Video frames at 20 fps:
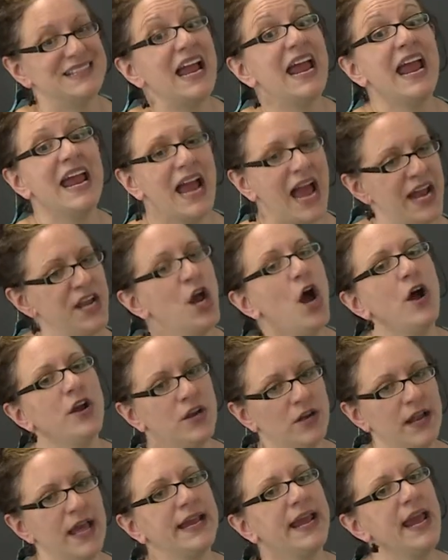Eight, I know
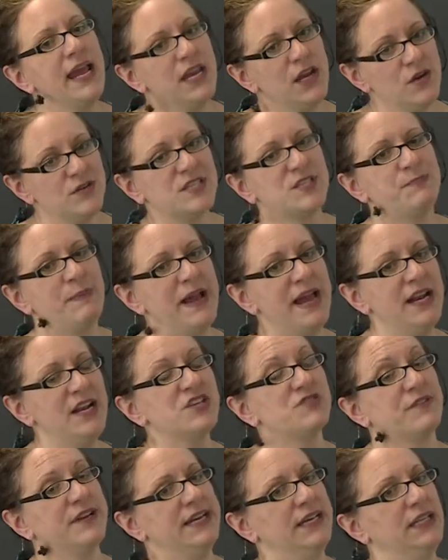you're like eight years of
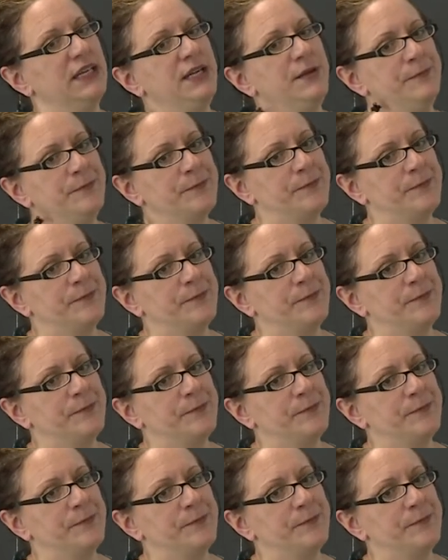Spanish, really.